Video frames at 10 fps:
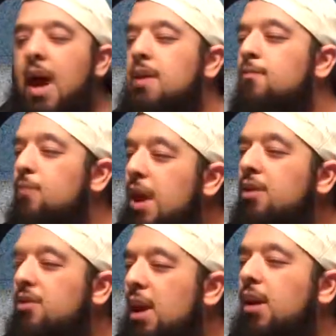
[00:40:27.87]
That
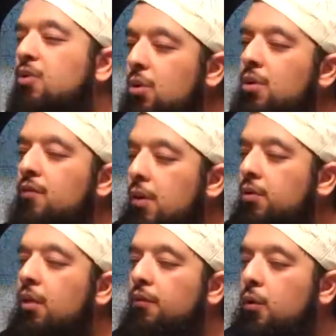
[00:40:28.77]
means that it's
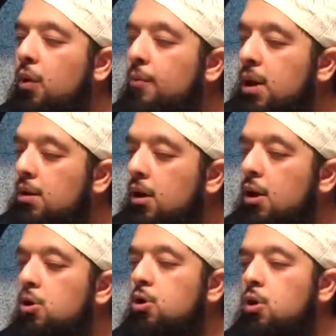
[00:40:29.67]
universal for women
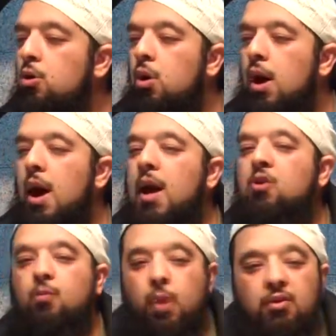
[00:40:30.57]
to
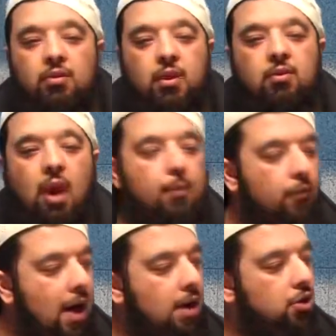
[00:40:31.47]
express this type
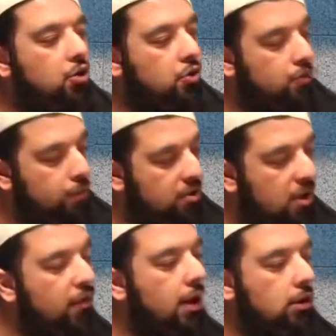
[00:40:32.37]
of attitude
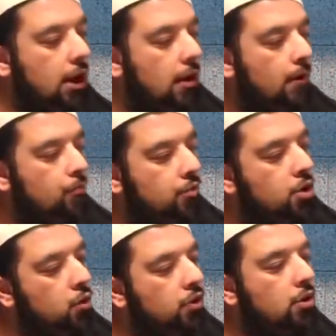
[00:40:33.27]
specifically
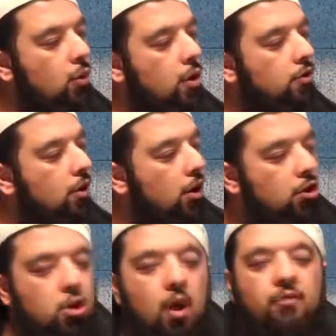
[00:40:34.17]
using the
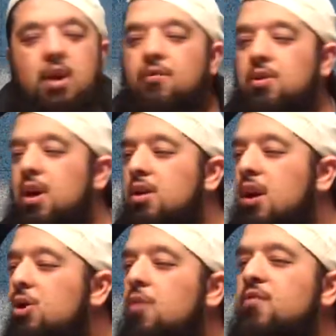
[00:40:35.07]
words, You have never
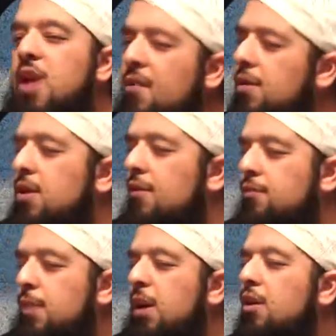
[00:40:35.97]
done, you've never
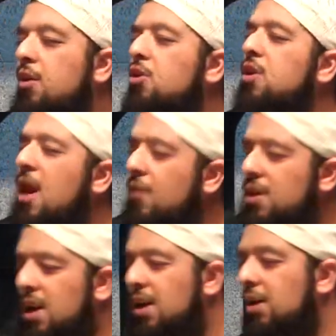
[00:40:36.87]
loved me, you never
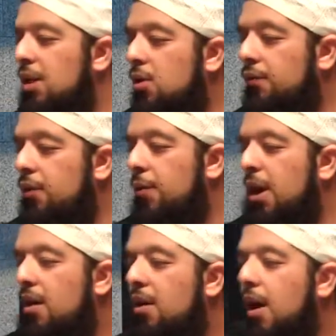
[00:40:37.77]
did anything good for
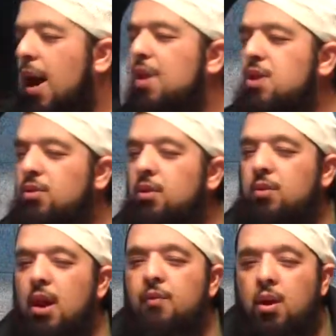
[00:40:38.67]
me. And this
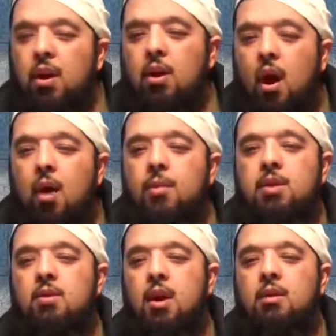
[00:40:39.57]
is a very
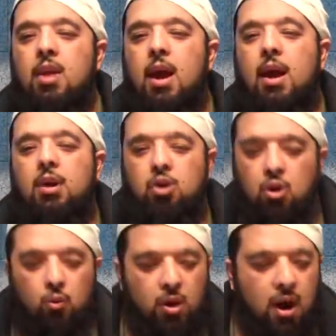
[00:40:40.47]
common thing. And you
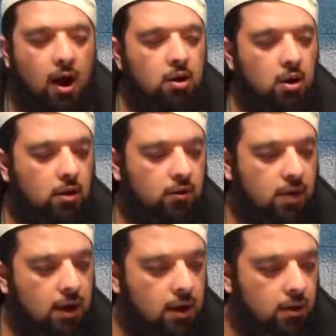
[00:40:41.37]
know, when I
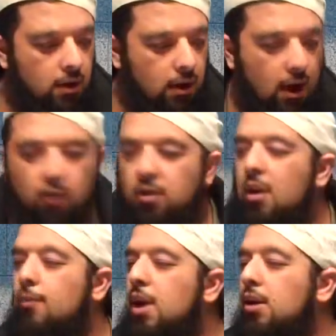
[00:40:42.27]
sit in
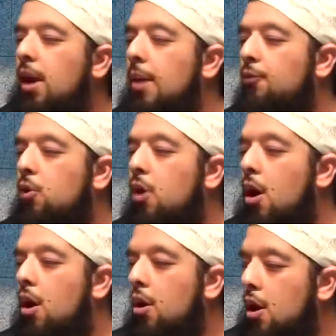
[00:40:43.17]
counseling many times
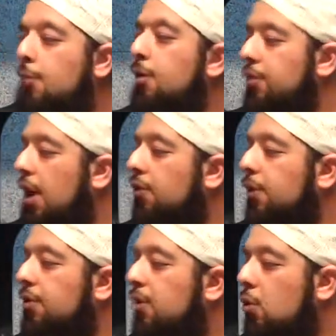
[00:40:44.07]
for couples,
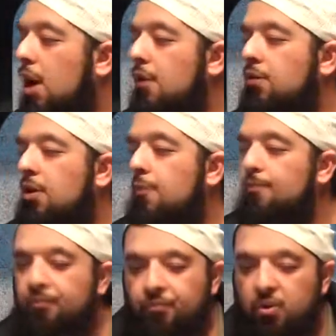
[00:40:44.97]
husbands and wives,
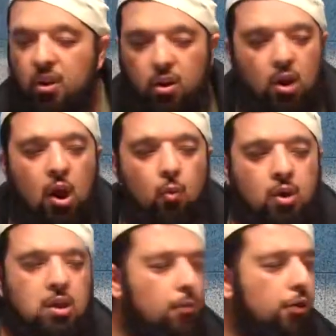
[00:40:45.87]

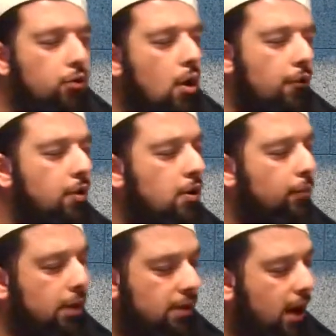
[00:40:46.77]
one of the most often
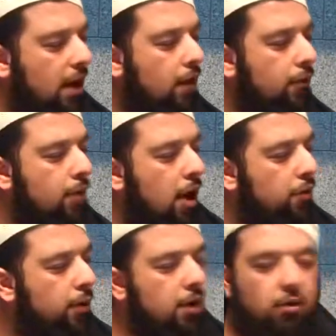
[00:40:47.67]
complaints I hear from the
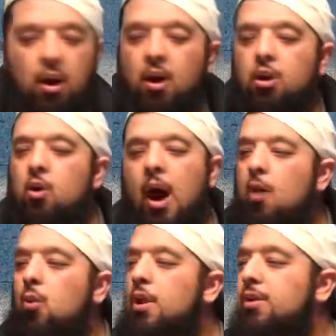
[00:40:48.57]
husband is, you know,
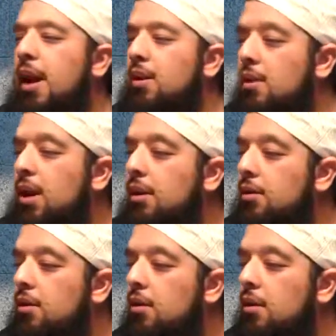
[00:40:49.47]
I work day and
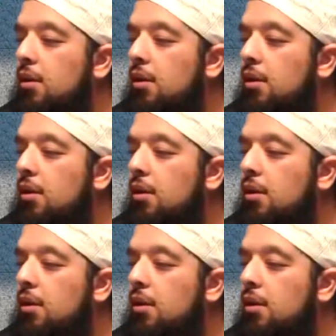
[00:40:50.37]
night.